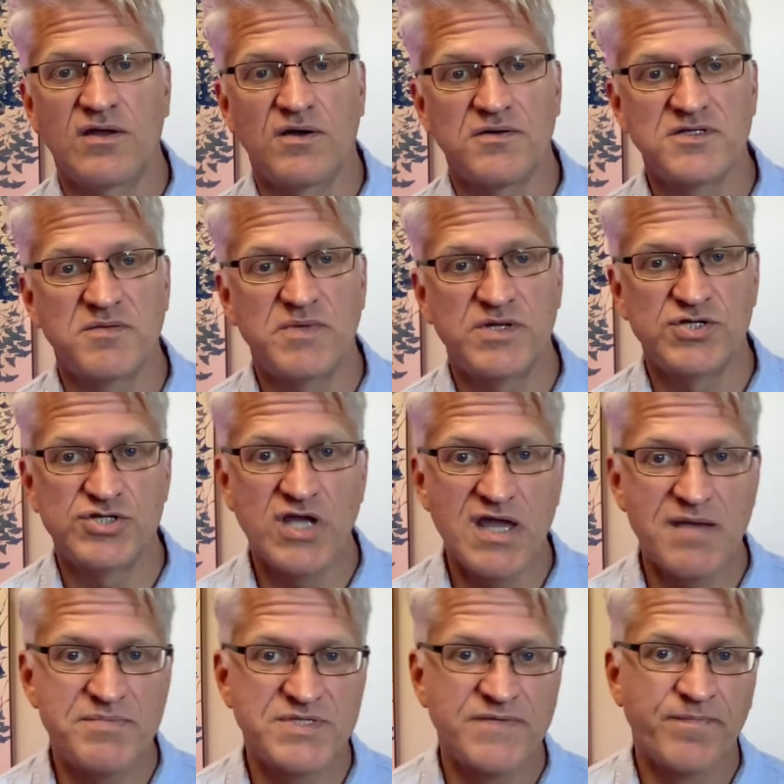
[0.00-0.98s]
ultimate
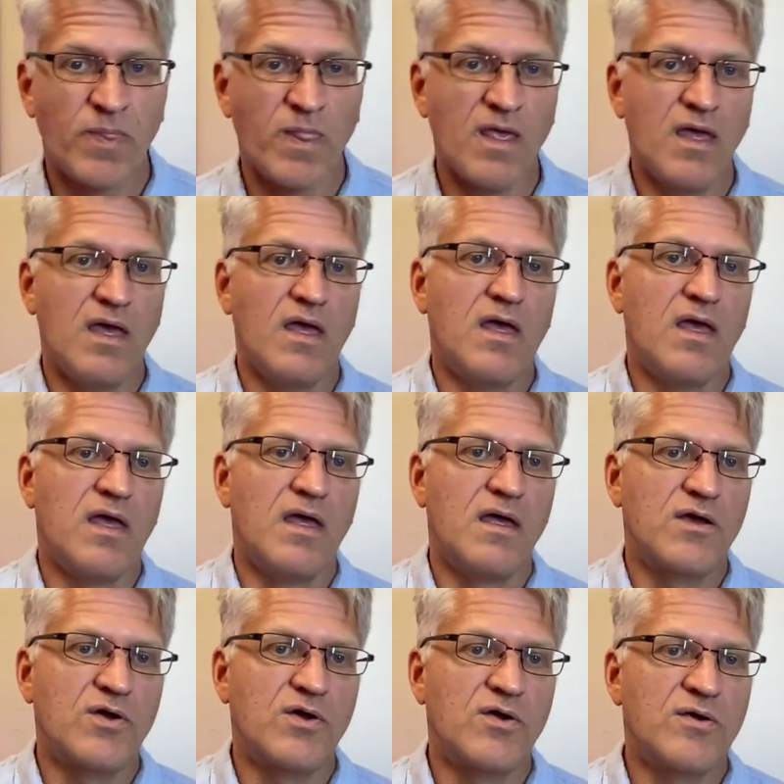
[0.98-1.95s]
shapes.
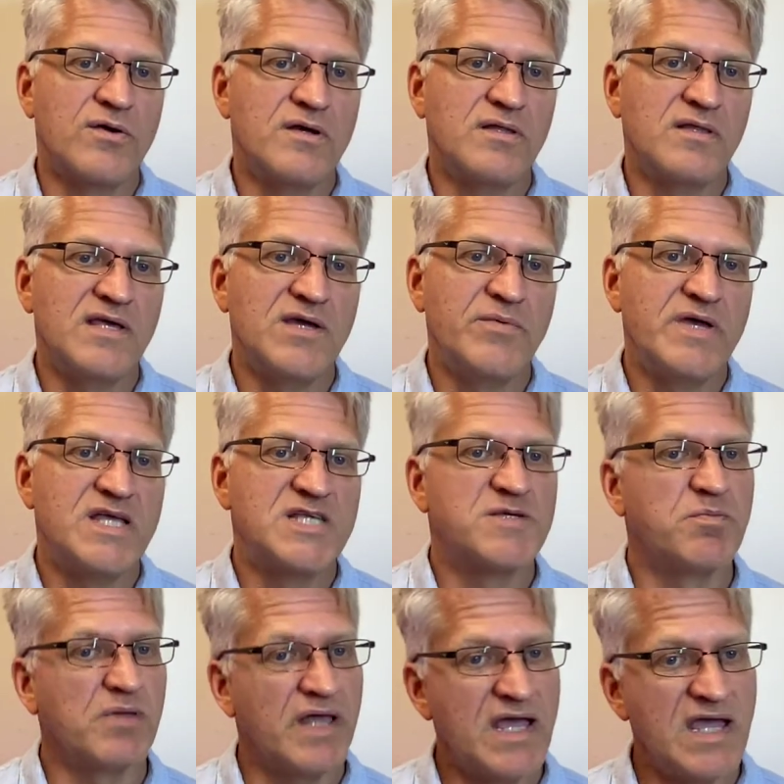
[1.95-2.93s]
Currently, we
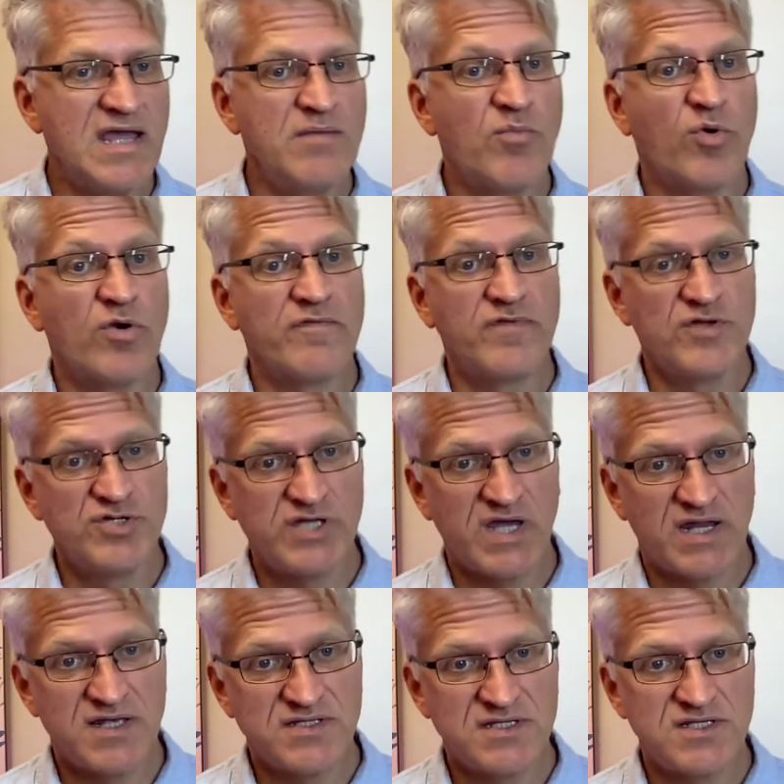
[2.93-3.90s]
explain
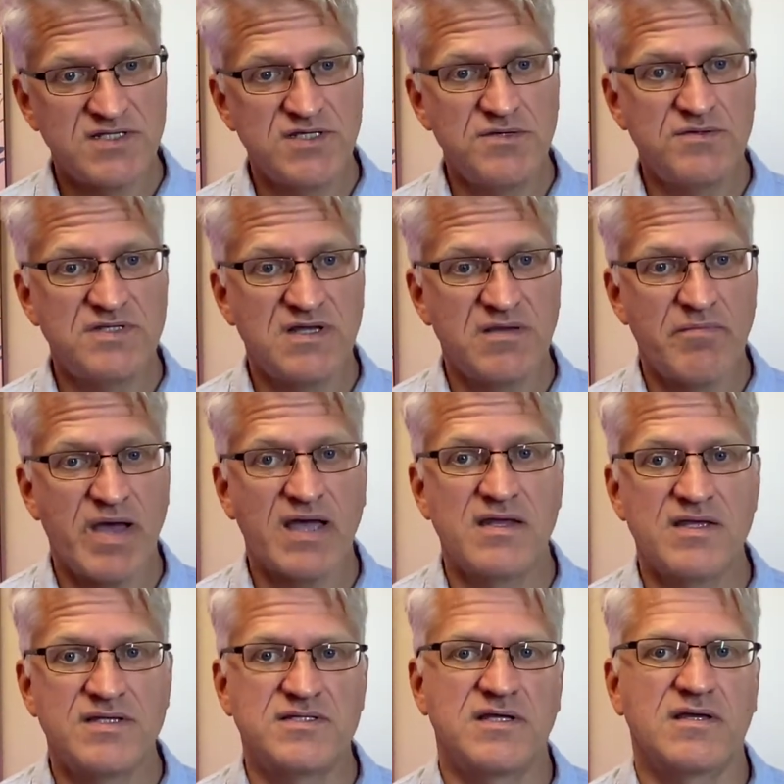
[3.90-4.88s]
morphogenesis using
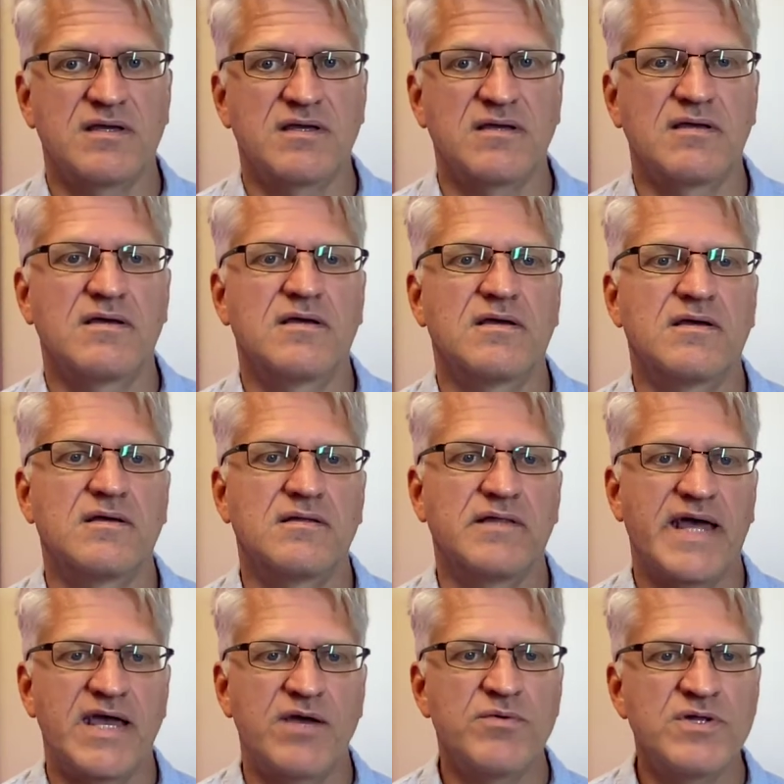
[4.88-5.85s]
mechanistic
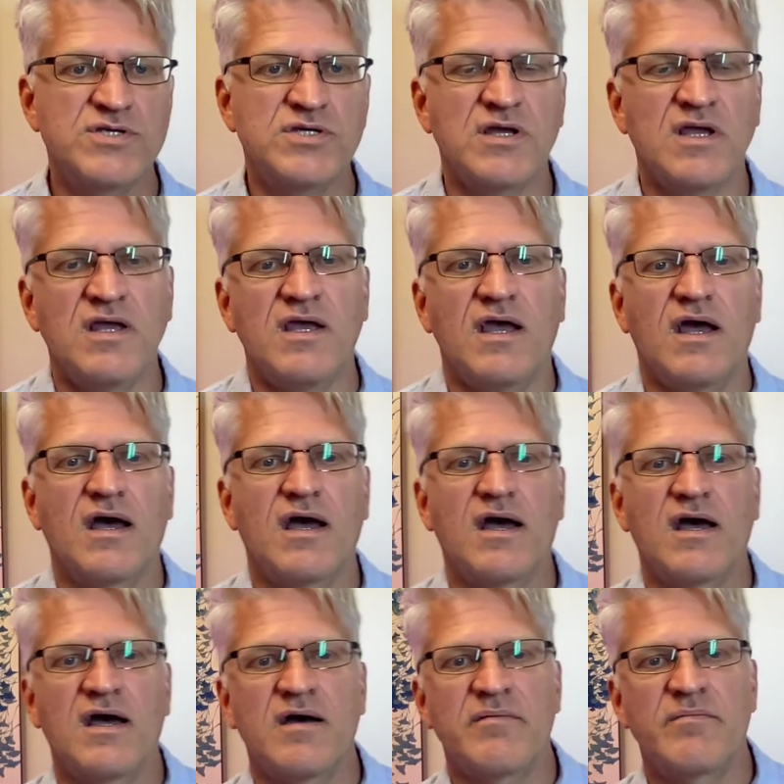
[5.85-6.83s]
language,
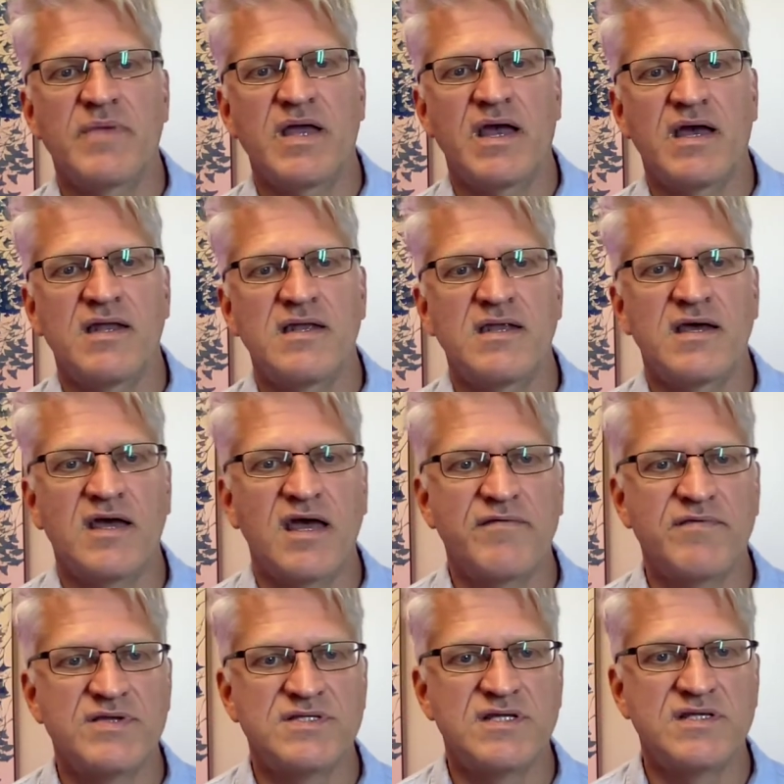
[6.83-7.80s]
and
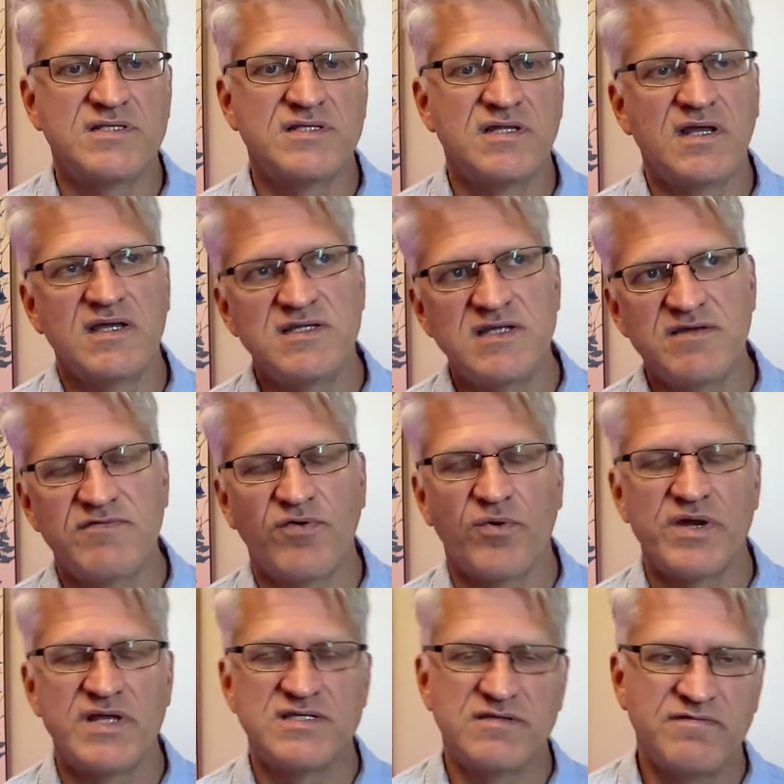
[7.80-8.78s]
ever since the
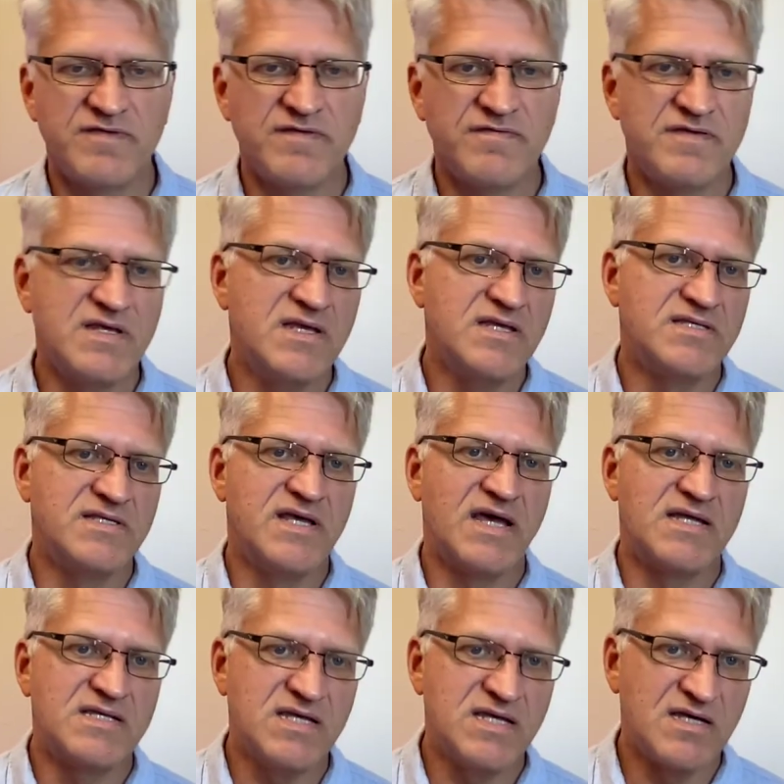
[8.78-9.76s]
1940s and 50s, the
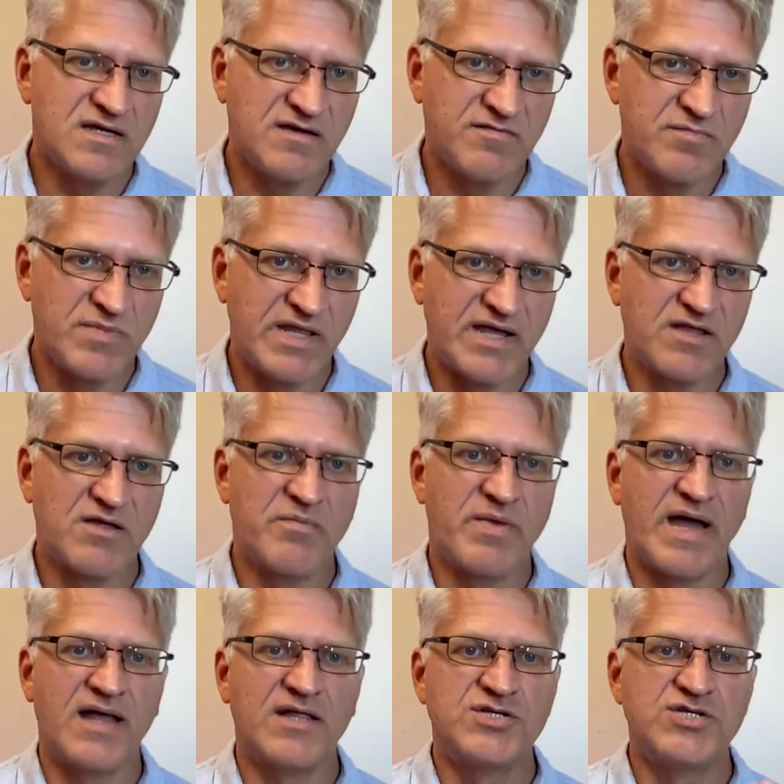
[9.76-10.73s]
idea of molecular
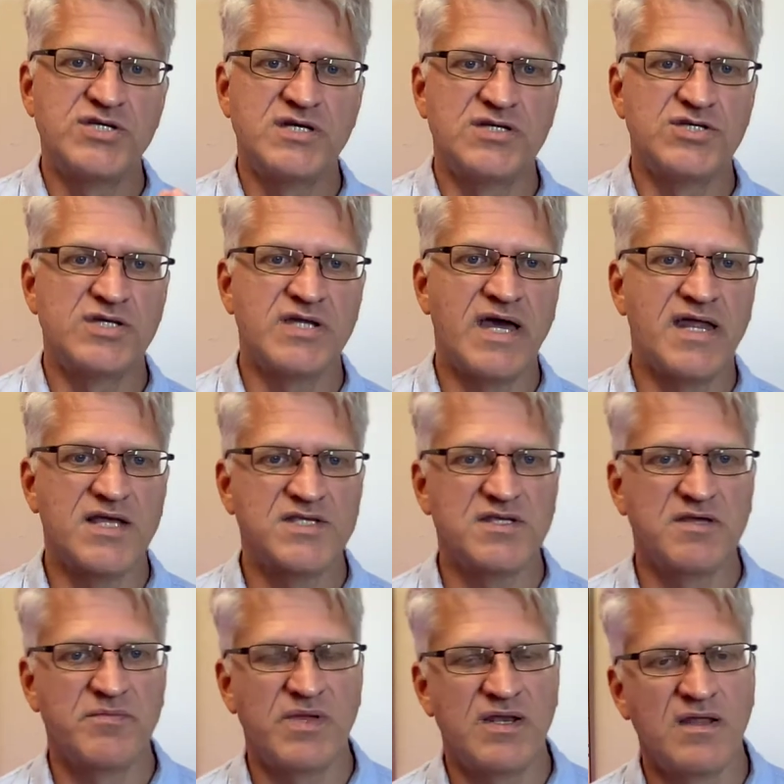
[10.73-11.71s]
biology and
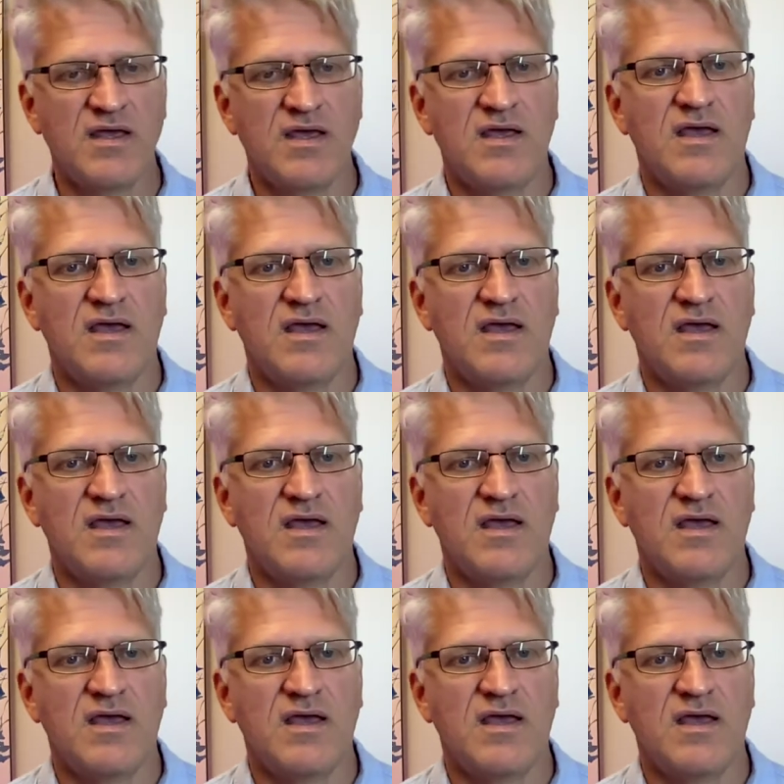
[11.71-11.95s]
genetics have been